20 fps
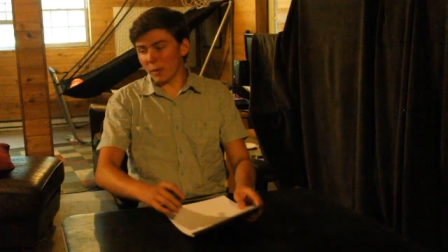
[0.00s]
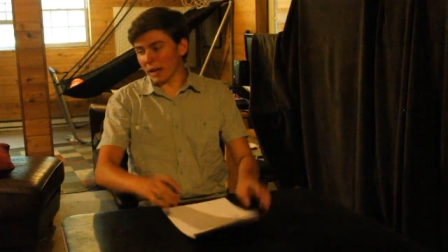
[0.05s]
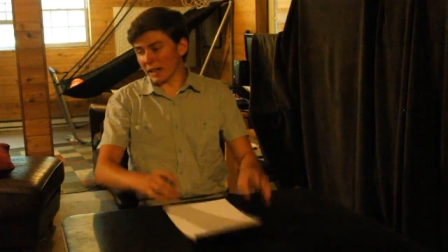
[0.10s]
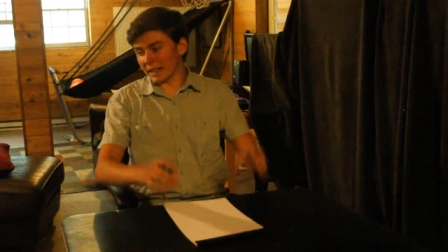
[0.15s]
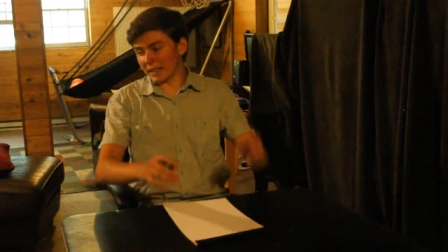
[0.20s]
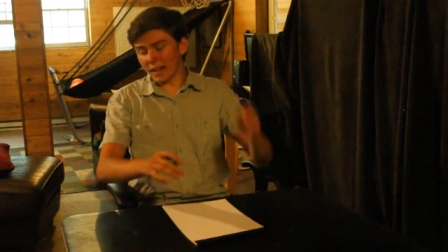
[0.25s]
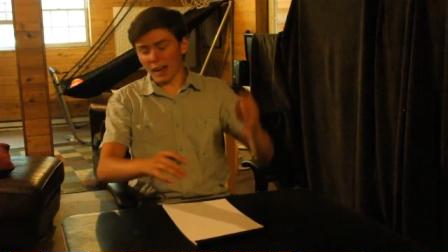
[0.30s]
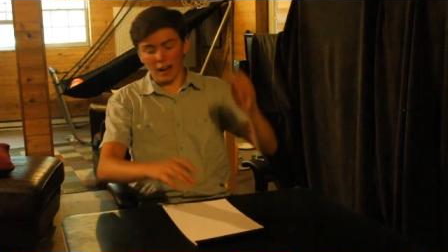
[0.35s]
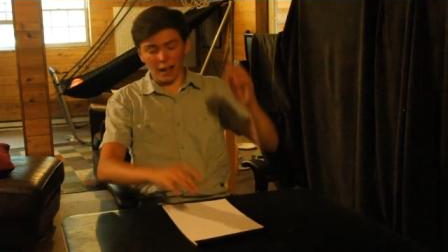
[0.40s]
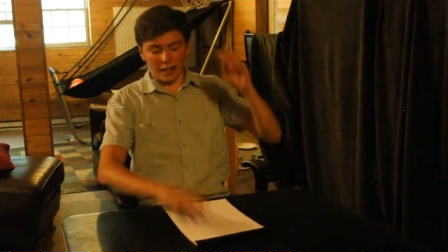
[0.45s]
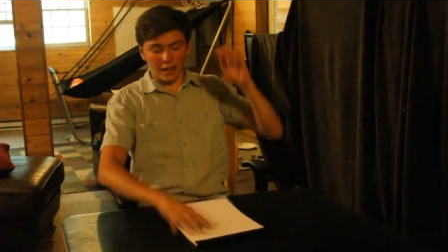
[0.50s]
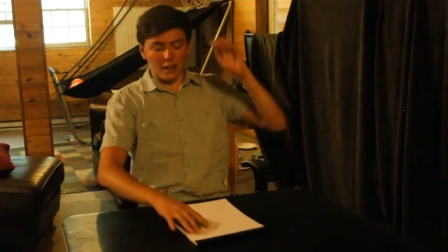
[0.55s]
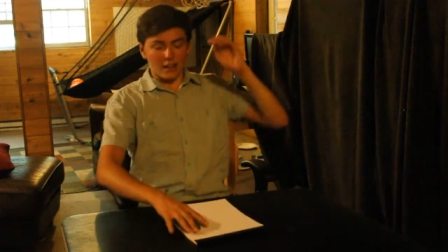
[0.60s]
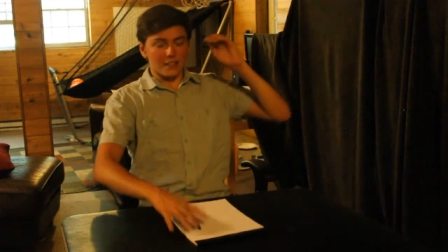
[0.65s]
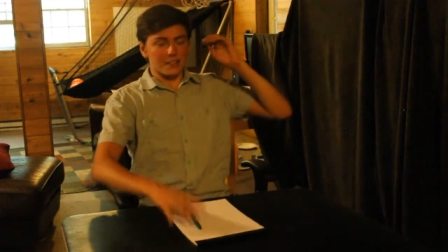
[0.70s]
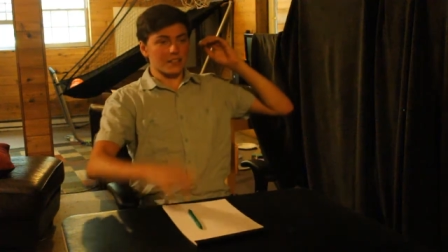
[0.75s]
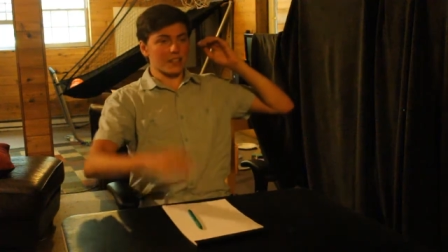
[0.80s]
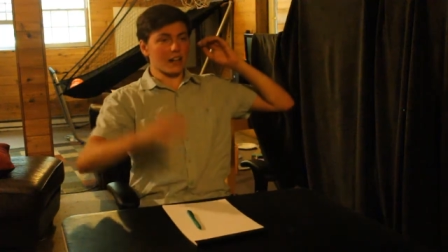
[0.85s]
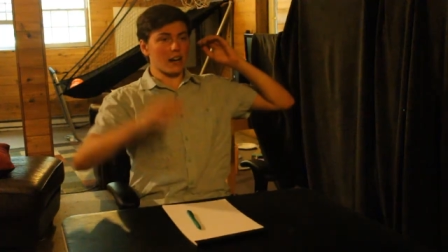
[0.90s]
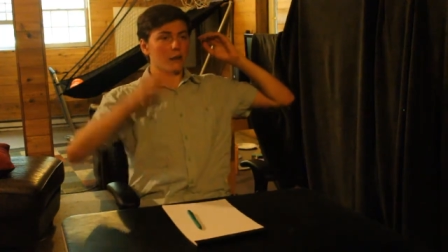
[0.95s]
my god,
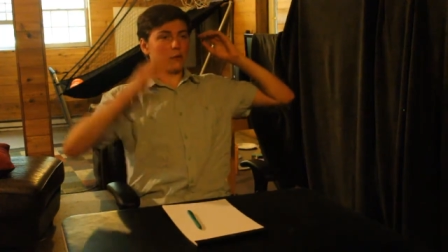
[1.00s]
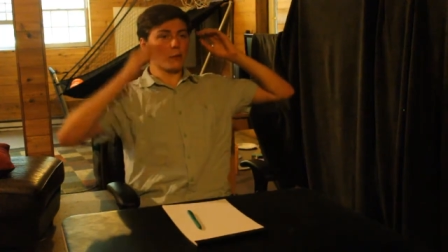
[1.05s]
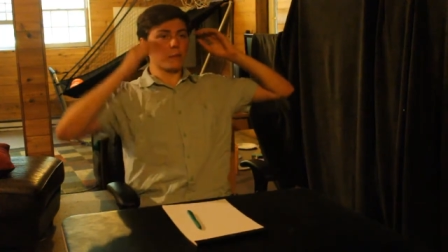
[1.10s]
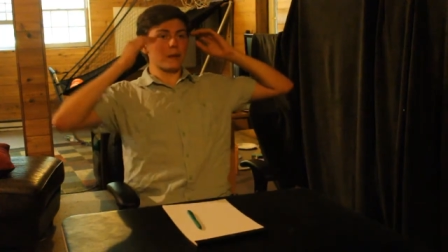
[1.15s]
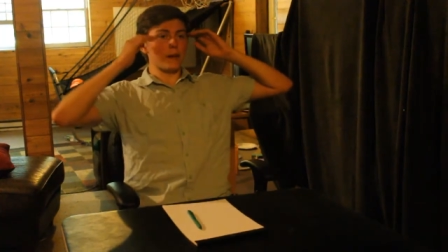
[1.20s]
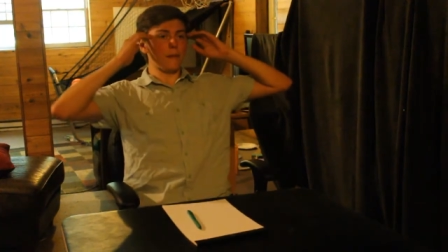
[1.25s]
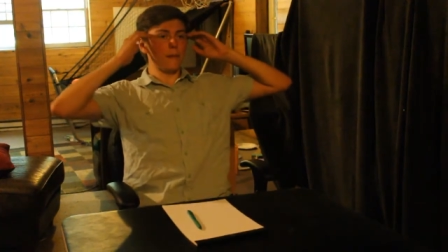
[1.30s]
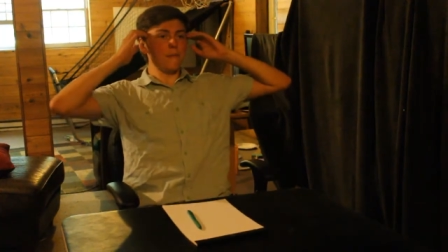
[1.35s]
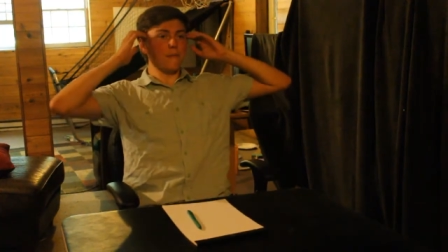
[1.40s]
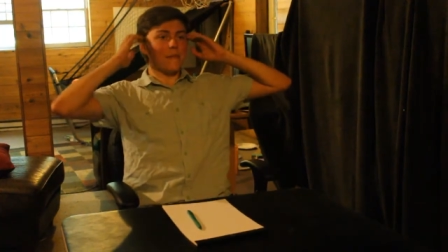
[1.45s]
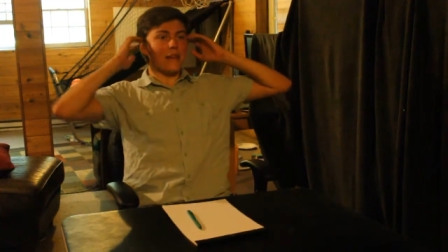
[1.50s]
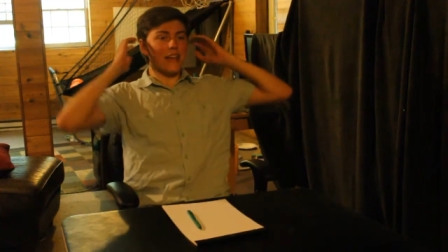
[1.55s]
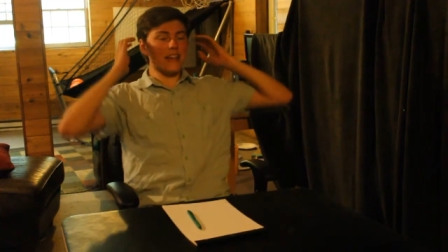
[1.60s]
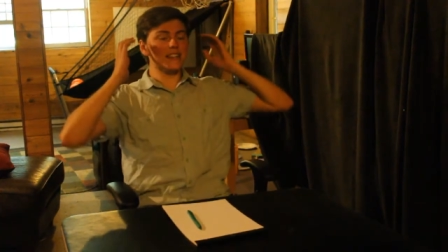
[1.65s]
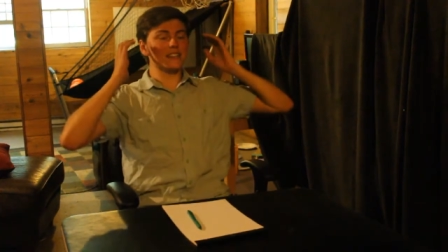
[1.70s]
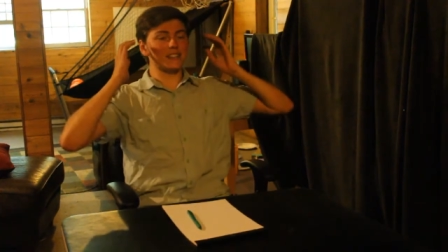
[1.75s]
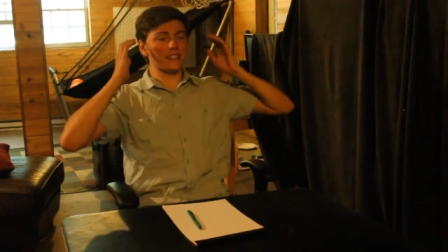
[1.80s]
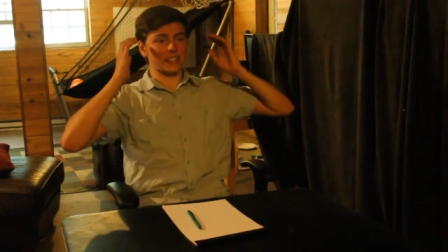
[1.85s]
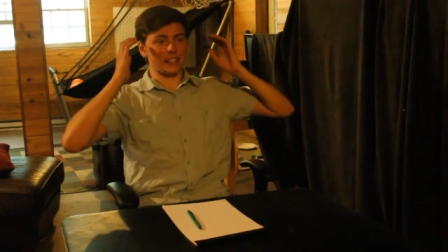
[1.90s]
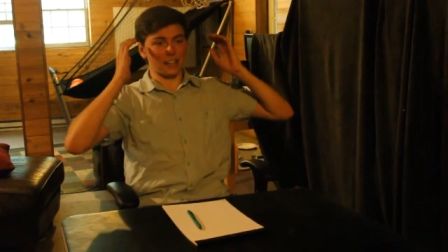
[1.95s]
tonight will be
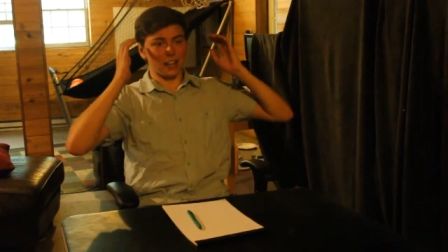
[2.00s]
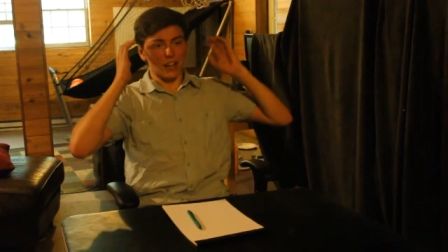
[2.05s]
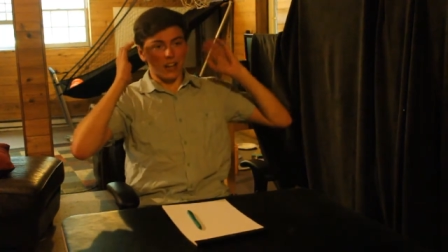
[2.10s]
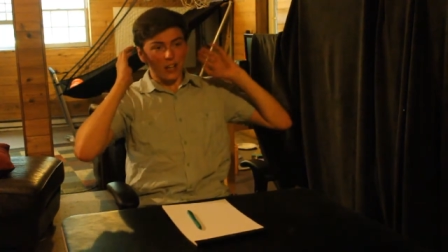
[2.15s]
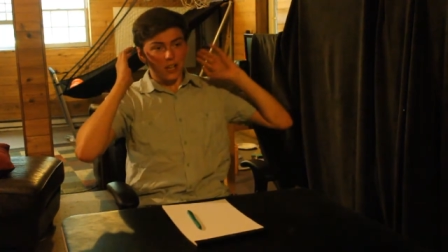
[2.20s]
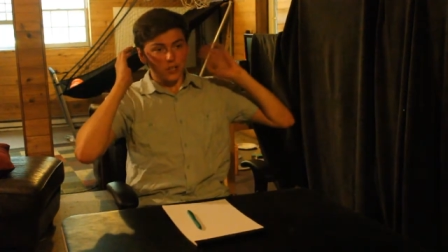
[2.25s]
amazing!